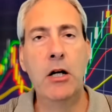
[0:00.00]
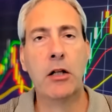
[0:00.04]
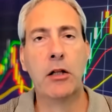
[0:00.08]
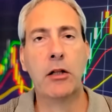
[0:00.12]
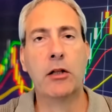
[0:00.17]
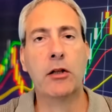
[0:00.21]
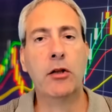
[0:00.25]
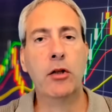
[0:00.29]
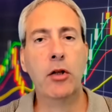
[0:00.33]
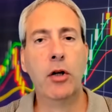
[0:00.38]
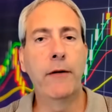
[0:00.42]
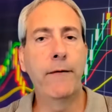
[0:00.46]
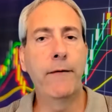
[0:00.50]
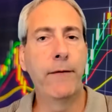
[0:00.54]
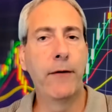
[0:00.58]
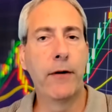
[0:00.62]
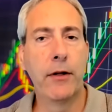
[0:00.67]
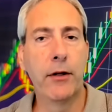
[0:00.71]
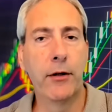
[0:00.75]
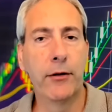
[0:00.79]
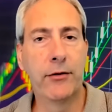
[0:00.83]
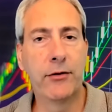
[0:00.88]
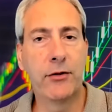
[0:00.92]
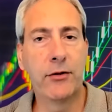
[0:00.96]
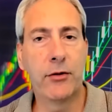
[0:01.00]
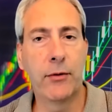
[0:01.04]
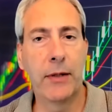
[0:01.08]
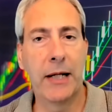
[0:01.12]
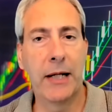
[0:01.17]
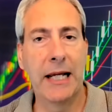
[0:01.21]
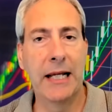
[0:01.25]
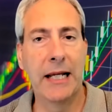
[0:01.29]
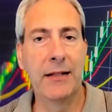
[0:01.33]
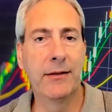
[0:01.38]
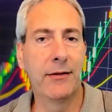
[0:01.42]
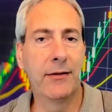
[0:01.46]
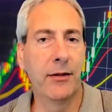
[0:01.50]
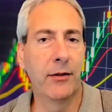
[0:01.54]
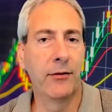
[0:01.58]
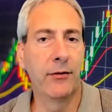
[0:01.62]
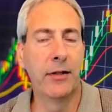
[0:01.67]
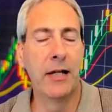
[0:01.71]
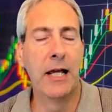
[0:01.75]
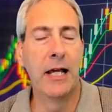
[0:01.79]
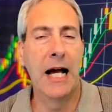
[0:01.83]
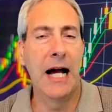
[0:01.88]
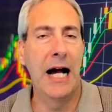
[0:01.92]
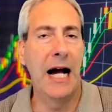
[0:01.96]
Look for those trades,
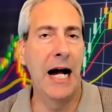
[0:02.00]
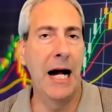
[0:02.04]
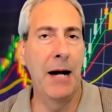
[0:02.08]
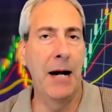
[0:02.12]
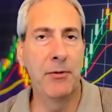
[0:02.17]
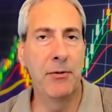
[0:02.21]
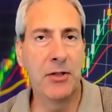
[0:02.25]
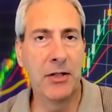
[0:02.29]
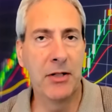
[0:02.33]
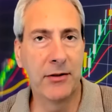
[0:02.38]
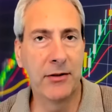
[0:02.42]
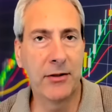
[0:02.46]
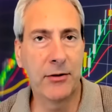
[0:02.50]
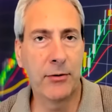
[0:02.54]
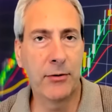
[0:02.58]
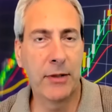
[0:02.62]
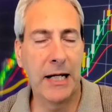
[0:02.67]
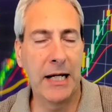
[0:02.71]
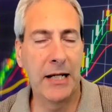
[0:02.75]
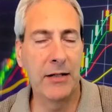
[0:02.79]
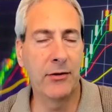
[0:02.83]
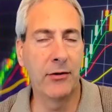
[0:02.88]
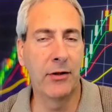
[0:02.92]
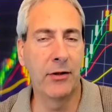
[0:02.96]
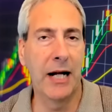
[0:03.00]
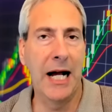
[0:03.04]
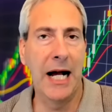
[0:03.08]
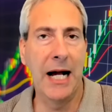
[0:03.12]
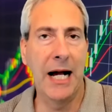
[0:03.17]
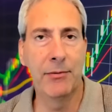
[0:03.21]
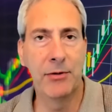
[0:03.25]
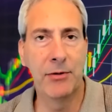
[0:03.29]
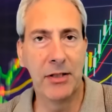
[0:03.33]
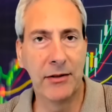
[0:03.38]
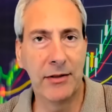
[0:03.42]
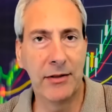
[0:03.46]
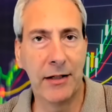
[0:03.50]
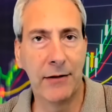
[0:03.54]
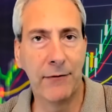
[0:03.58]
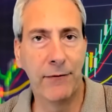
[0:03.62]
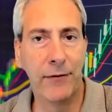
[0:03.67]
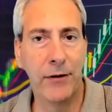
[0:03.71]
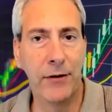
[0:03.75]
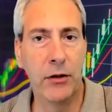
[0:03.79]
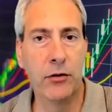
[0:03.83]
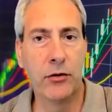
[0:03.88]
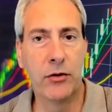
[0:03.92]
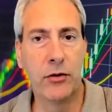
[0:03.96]
those options trades or options on
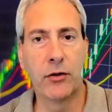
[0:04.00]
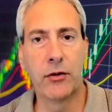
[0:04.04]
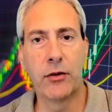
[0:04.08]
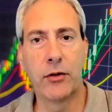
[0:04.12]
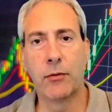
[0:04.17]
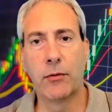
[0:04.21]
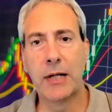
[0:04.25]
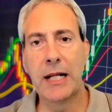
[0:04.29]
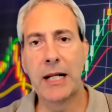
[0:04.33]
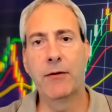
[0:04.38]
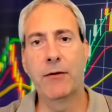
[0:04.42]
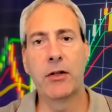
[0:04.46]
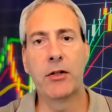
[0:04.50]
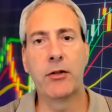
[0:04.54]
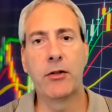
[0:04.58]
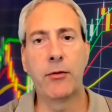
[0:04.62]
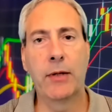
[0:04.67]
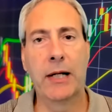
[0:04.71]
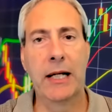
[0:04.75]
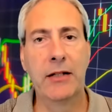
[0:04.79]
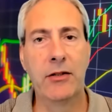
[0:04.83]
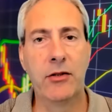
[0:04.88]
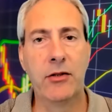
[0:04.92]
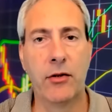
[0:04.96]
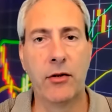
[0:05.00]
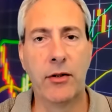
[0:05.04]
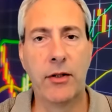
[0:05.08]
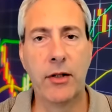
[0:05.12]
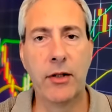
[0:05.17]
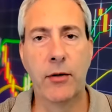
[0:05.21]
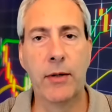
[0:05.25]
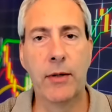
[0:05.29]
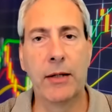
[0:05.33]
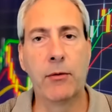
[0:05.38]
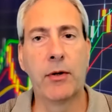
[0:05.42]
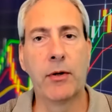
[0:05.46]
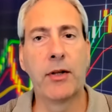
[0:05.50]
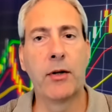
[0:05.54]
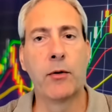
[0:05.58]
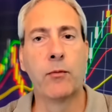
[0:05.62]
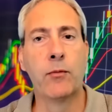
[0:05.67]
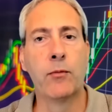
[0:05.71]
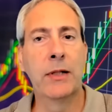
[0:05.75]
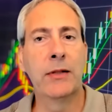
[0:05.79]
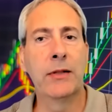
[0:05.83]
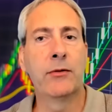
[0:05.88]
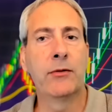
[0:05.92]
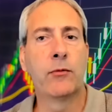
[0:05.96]
futures or whatever trade you're doing where the
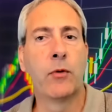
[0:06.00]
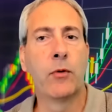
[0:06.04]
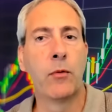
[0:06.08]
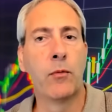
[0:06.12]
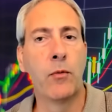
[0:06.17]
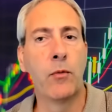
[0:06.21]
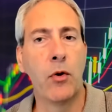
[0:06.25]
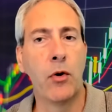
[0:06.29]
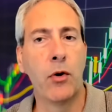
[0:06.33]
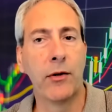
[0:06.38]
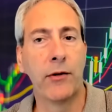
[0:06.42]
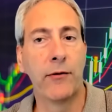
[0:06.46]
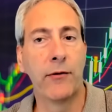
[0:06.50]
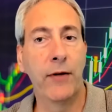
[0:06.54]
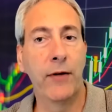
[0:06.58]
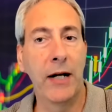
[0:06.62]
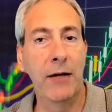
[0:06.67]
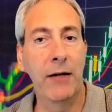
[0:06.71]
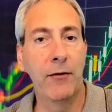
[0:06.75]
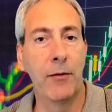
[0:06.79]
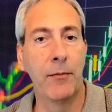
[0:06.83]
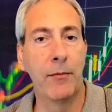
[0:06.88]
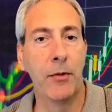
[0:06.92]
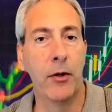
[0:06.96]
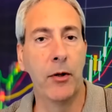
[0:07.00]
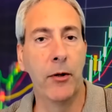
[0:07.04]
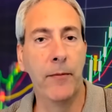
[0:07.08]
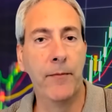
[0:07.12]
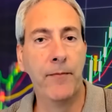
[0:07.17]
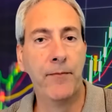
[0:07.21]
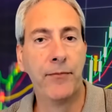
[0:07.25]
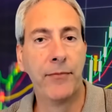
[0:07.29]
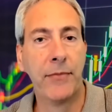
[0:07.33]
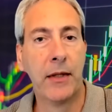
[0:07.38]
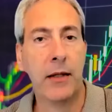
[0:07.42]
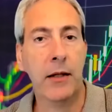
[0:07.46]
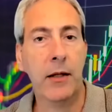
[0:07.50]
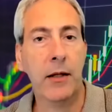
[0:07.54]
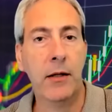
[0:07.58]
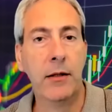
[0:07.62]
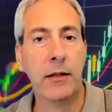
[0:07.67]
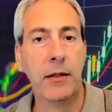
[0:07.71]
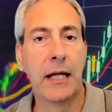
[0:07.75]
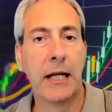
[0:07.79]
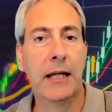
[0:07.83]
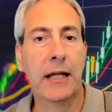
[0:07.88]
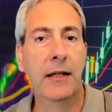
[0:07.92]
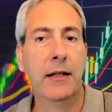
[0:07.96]
risk reward's favorable.
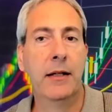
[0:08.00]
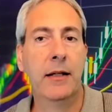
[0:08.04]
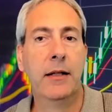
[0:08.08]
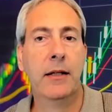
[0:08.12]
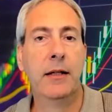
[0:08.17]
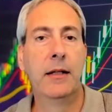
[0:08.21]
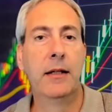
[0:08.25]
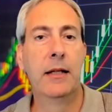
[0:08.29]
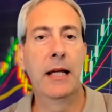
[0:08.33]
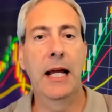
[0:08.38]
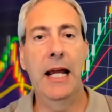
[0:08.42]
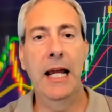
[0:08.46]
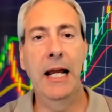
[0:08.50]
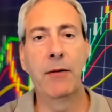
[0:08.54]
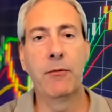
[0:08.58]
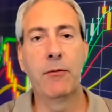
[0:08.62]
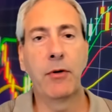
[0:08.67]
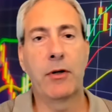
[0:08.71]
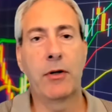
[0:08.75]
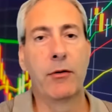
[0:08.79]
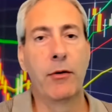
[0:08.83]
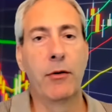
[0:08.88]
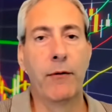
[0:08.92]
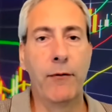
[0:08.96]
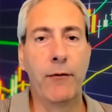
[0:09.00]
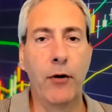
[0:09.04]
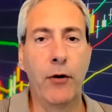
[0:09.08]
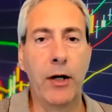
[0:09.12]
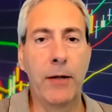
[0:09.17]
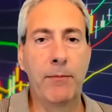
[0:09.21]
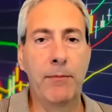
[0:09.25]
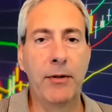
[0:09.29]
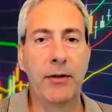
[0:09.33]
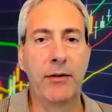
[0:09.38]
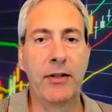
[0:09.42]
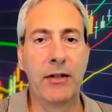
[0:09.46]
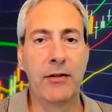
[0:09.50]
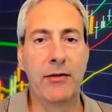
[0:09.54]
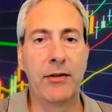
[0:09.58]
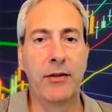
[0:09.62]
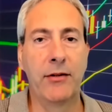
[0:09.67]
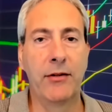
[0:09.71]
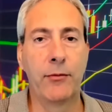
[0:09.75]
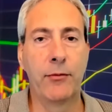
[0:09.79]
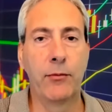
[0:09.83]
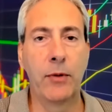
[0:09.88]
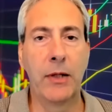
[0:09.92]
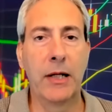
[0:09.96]
Okay. And we're going to avoid
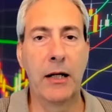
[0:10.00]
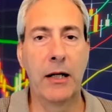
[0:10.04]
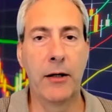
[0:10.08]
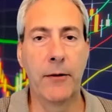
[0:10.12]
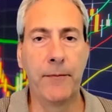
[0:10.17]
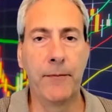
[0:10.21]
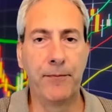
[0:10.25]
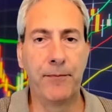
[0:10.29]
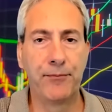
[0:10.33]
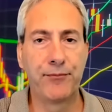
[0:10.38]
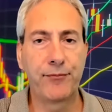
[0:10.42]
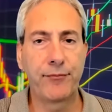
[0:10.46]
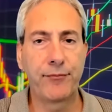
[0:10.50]
positions where